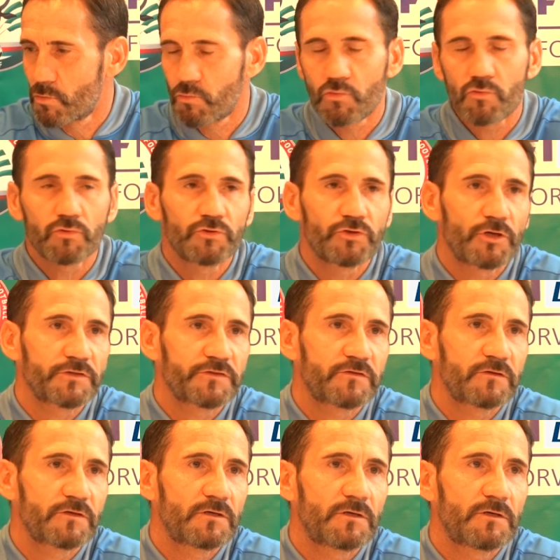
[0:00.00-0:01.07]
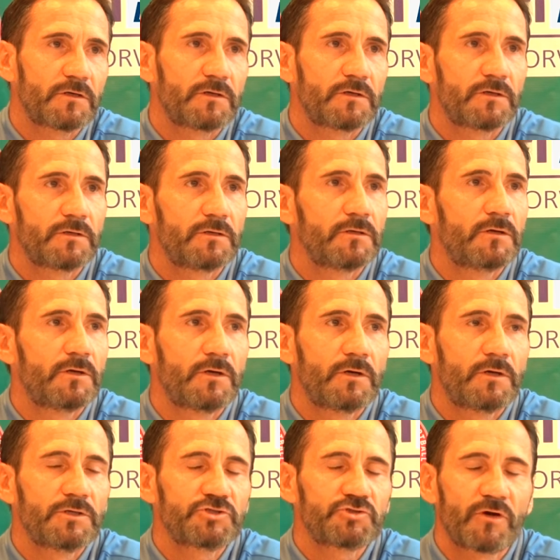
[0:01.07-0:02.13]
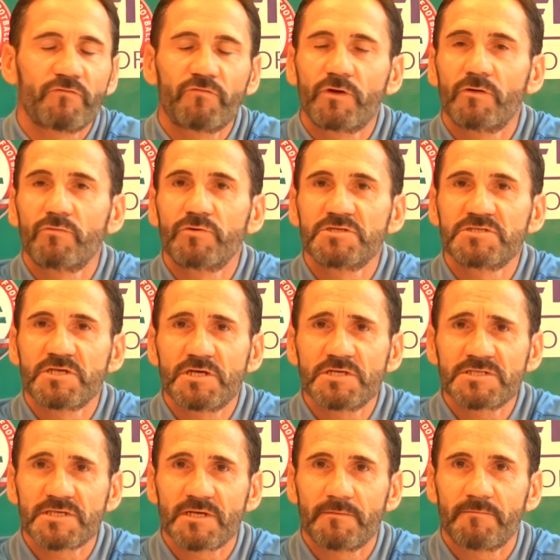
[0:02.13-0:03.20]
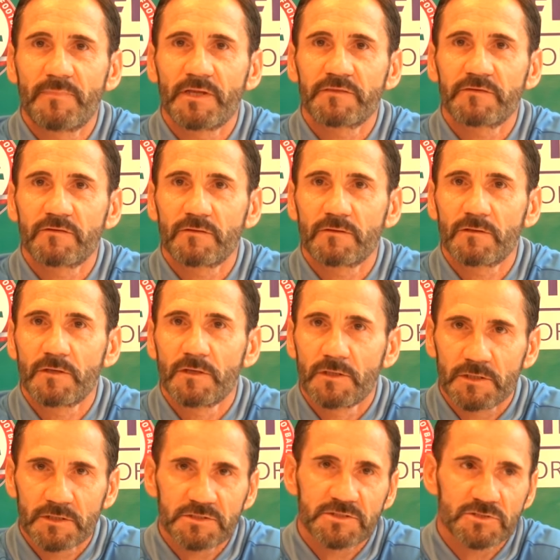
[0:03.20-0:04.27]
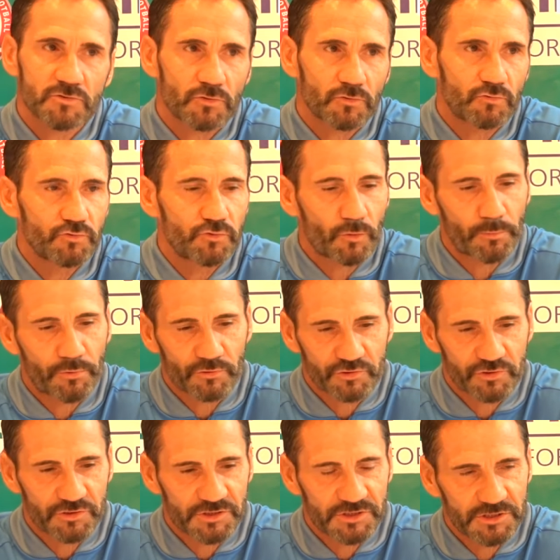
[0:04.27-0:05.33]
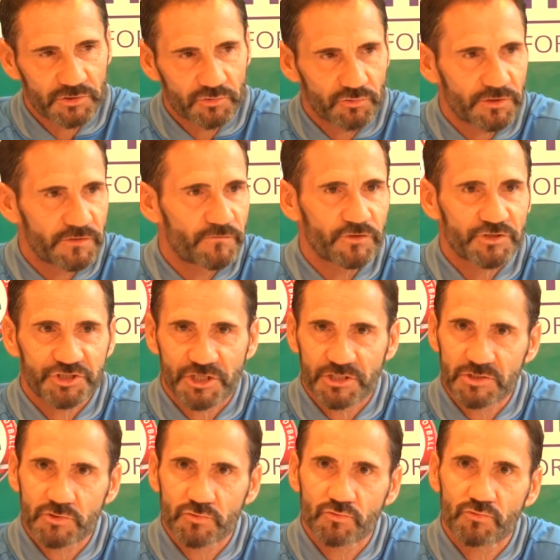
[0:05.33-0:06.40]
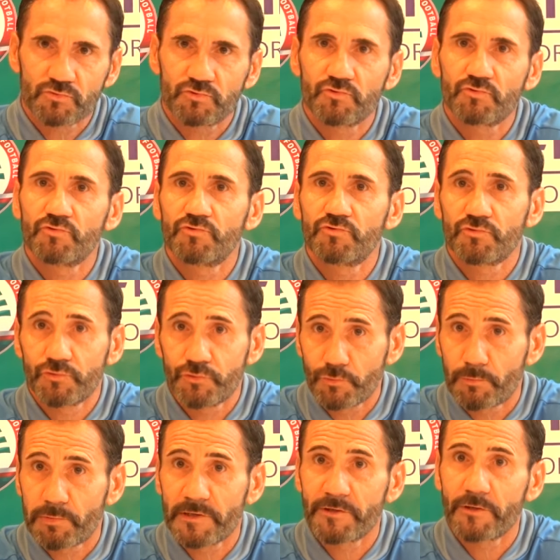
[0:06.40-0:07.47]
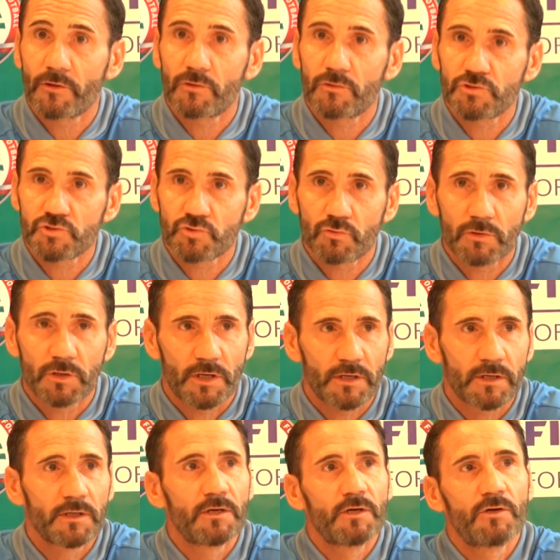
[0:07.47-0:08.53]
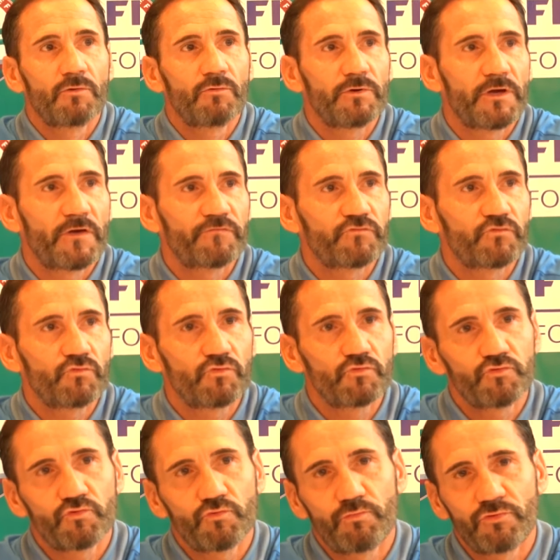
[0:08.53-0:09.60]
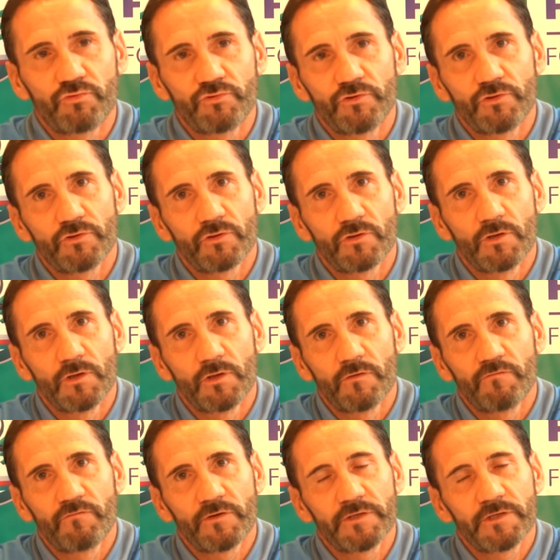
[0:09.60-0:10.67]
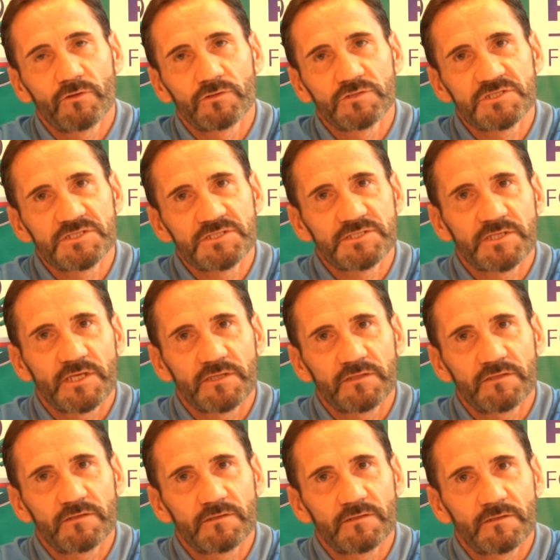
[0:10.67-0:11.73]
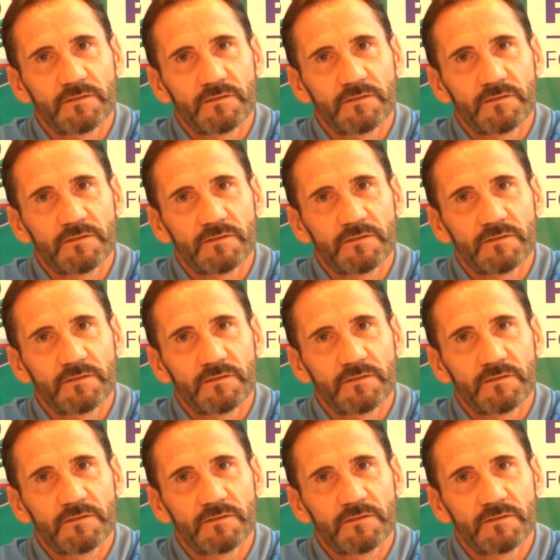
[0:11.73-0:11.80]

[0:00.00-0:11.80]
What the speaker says: who could not travel with us, but it is a good opportunity to give a chance to new player also. We have to build a very consistent